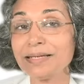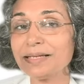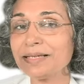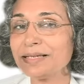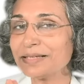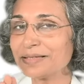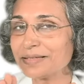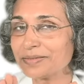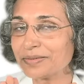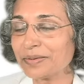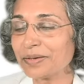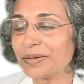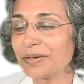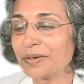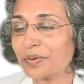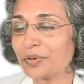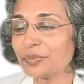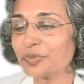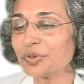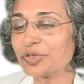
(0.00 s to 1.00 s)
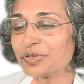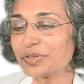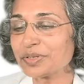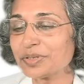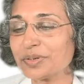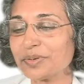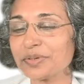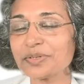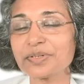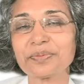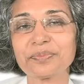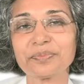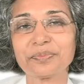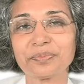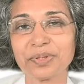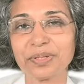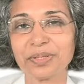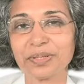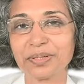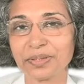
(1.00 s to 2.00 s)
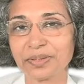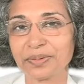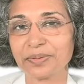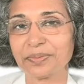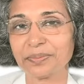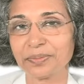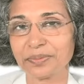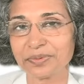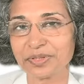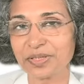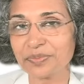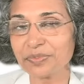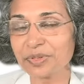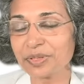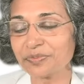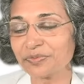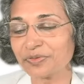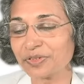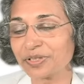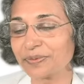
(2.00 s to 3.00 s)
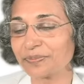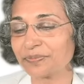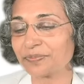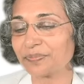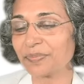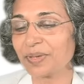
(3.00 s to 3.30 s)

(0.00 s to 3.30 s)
he's almost symptom free.